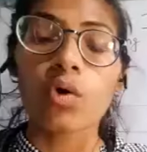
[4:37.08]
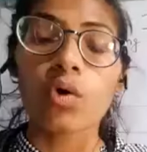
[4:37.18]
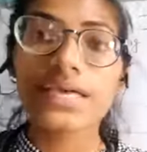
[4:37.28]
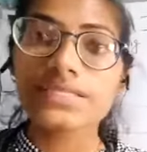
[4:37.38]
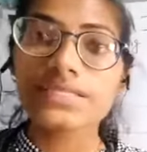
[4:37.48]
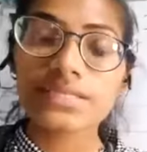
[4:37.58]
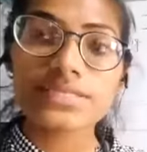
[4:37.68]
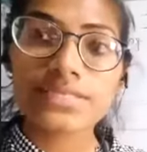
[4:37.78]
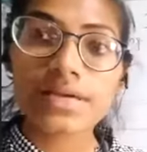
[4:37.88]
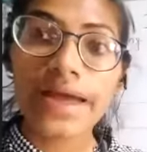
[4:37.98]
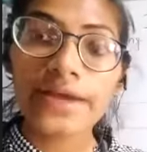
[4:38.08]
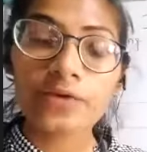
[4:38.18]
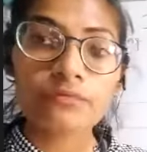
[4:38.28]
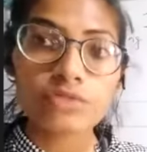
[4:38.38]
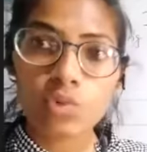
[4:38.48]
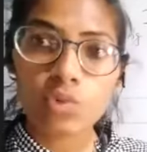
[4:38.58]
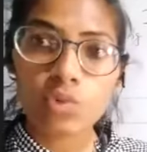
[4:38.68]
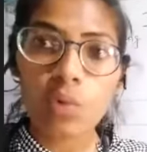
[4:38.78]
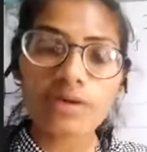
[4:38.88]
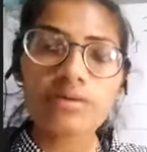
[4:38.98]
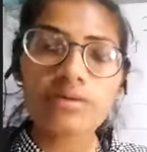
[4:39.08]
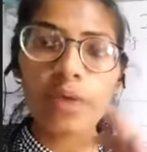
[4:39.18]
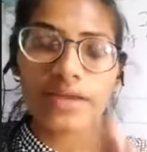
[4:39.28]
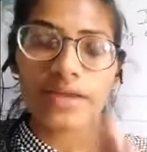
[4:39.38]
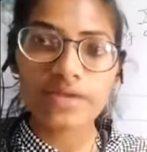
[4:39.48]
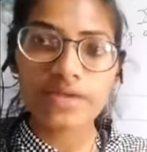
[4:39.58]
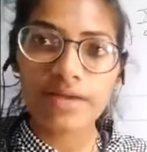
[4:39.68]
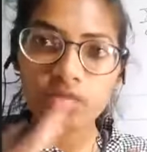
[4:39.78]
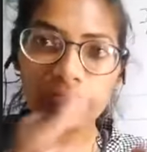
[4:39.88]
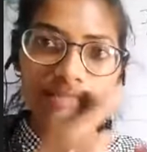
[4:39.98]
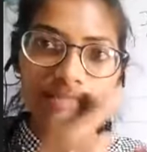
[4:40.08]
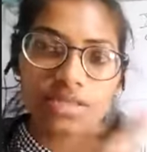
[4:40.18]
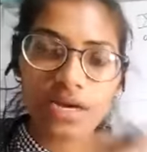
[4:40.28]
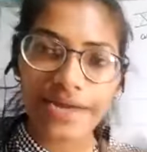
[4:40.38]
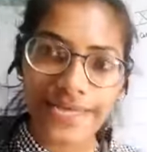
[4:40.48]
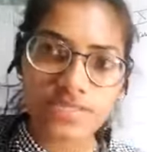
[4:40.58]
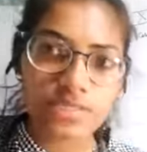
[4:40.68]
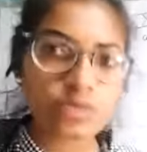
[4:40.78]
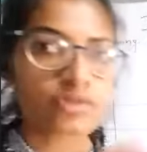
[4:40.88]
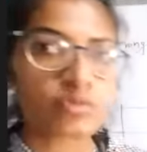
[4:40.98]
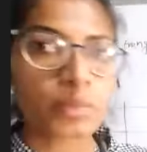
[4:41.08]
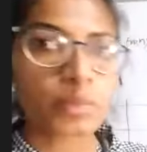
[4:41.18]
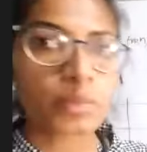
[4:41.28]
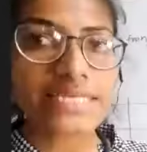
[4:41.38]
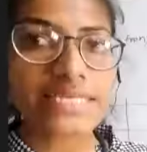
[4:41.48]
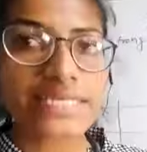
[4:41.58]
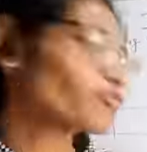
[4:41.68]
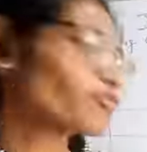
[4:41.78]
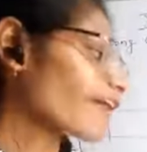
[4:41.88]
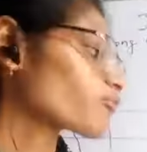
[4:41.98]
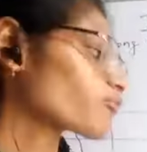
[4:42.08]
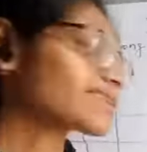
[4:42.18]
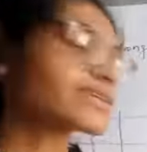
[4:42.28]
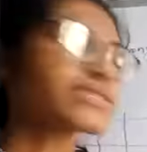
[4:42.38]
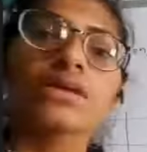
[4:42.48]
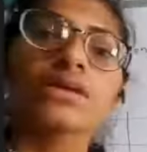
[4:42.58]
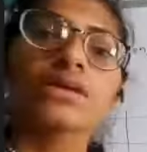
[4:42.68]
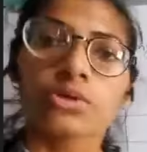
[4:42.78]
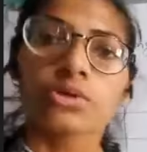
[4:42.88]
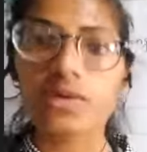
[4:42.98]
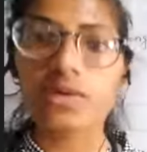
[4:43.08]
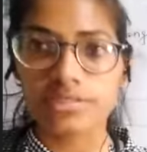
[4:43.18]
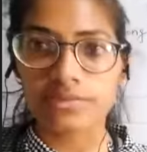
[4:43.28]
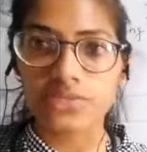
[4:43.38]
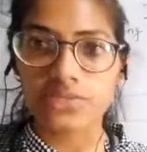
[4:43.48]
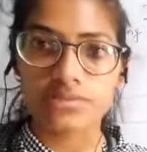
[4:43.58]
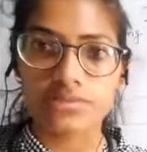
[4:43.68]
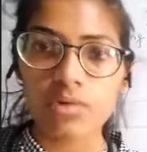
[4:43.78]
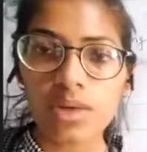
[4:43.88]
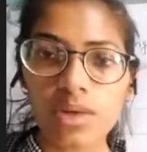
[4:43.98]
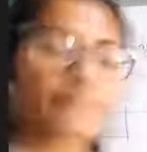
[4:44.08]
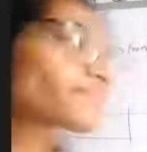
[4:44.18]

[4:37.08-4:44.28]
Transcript: say this is a kind of salt when we have reacted our acid with base and we have made this neutral substance. Okay.